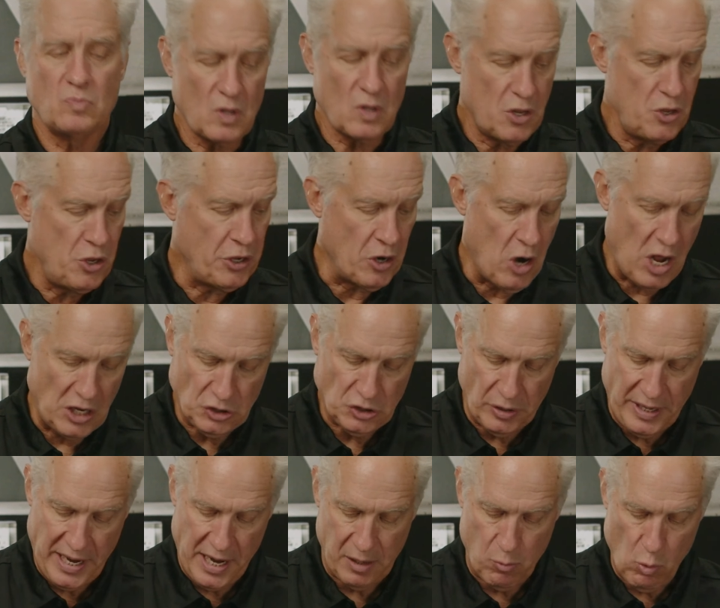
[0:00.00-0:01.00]
You can also
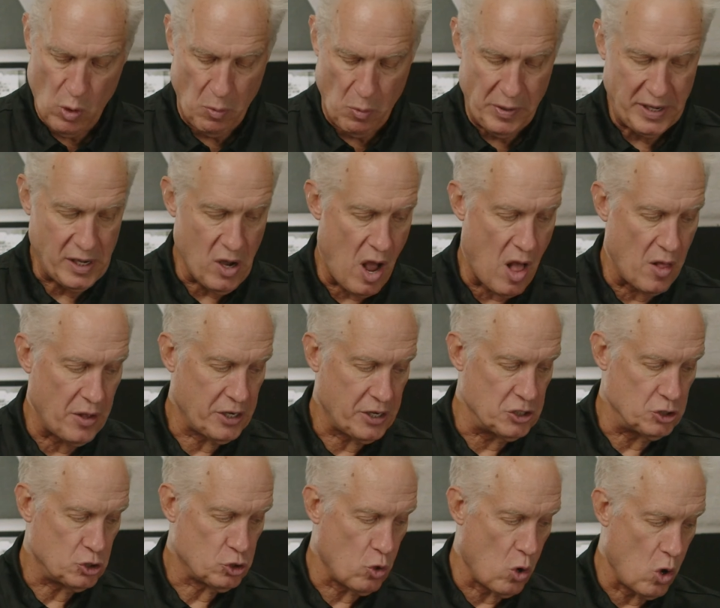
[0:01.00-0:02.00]
get what we call a
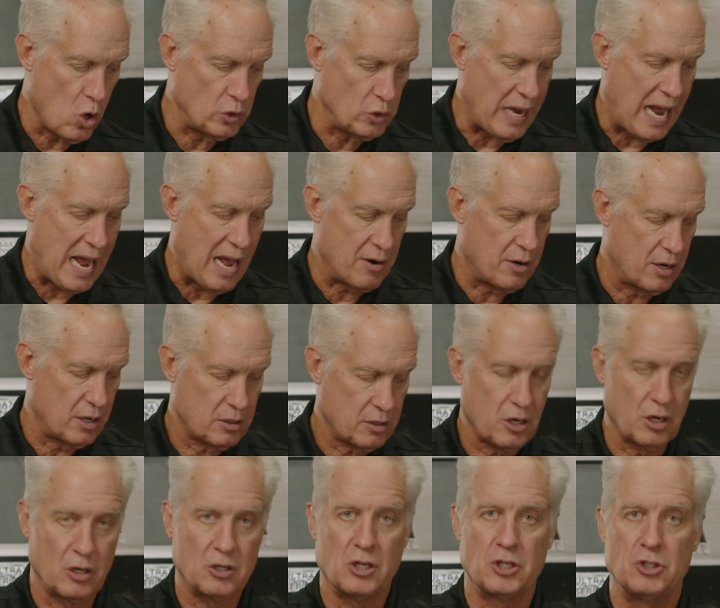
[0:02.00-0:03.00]
controlled
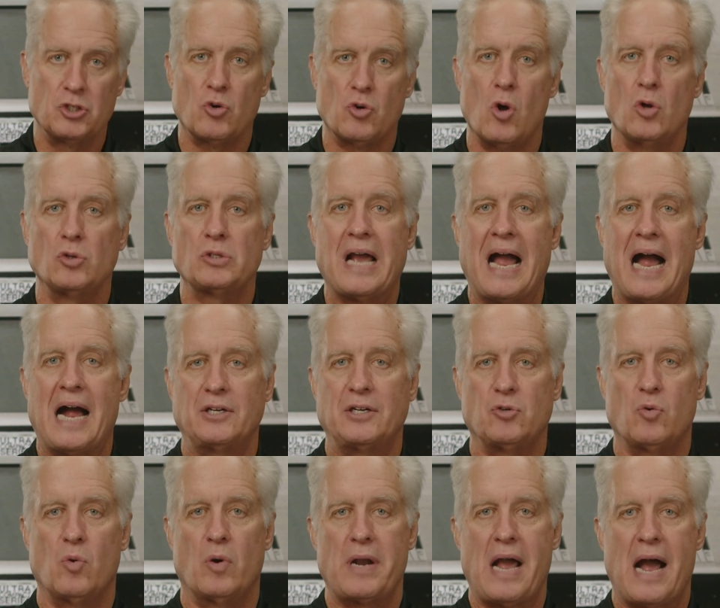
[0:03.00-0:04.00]

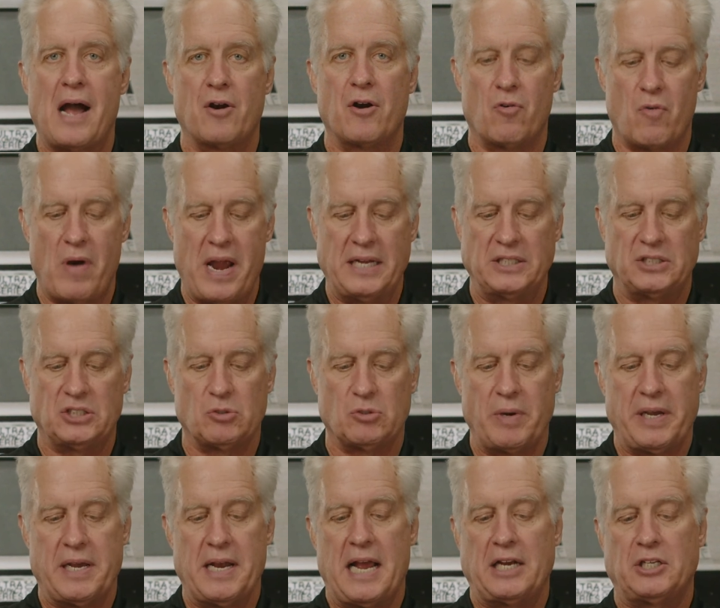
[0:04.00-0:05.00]
contoured outer race. So we
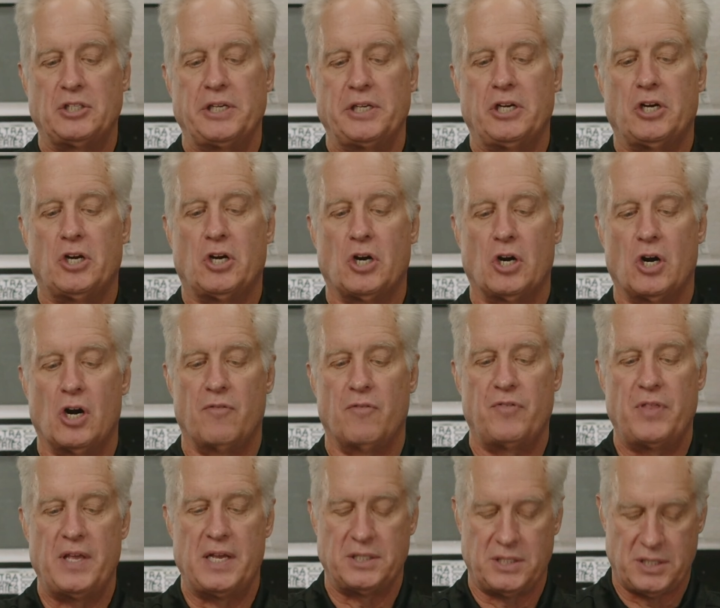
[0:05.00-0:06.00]
can actually curve
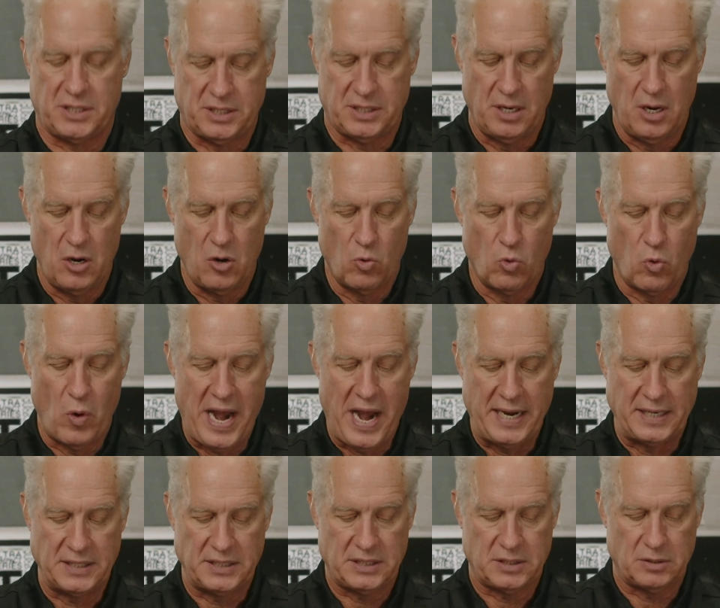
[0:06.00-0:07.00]
this
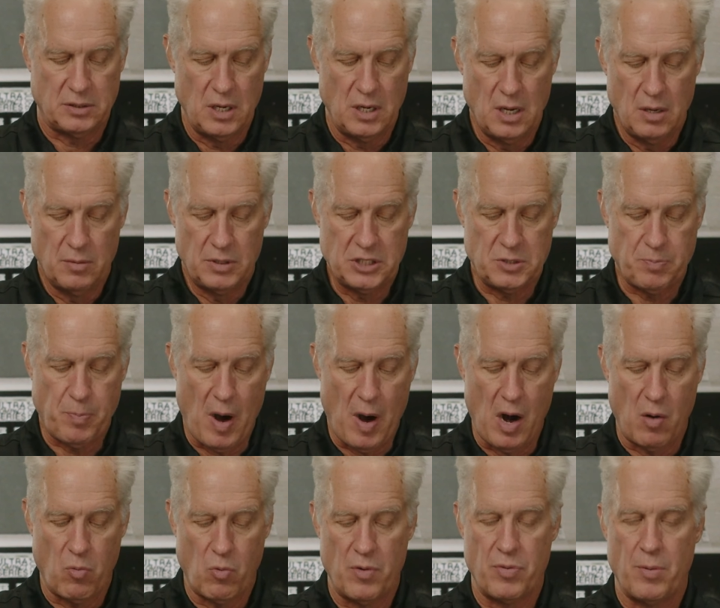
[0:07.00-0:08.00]
race, this
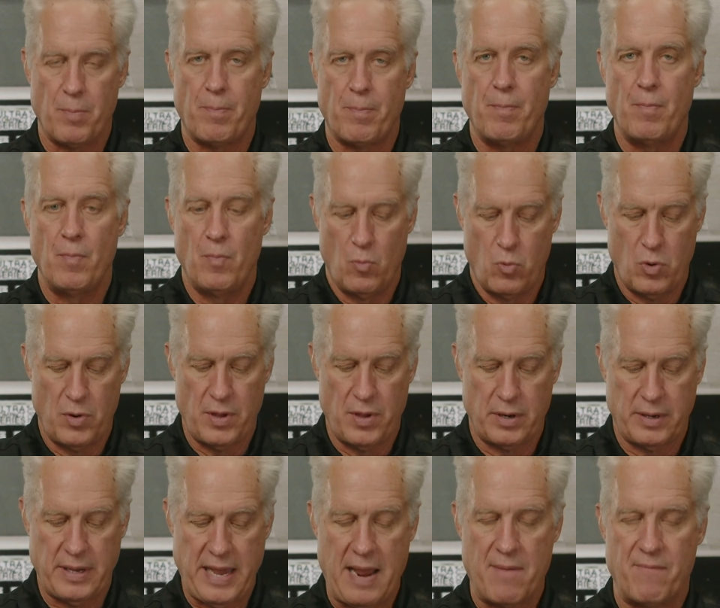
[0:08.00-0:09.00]
part where the
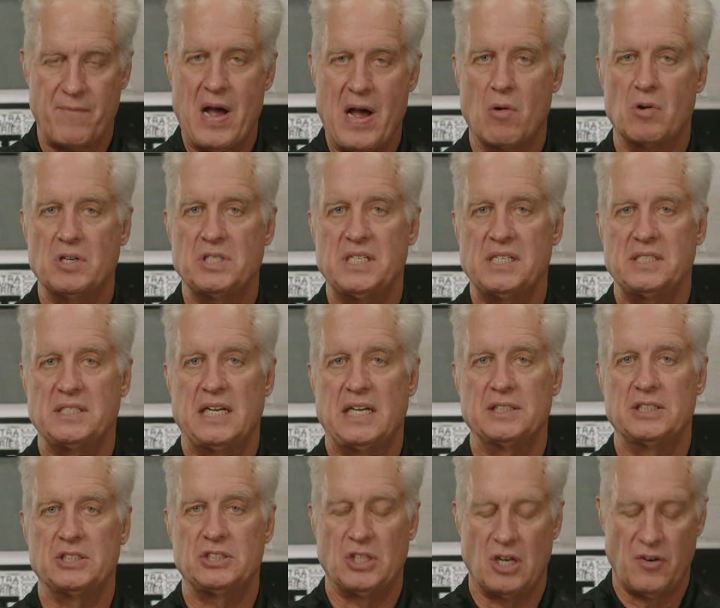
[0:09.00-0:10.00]
cam follower sits on
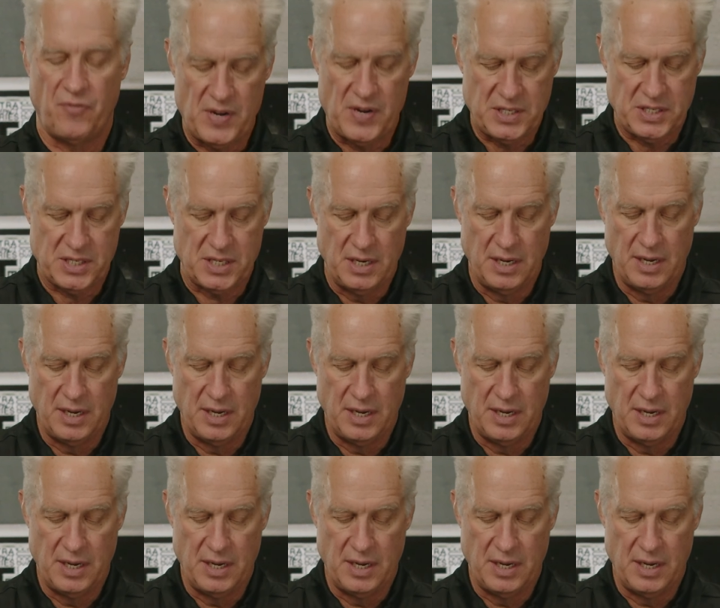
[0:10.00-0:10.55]
the surface.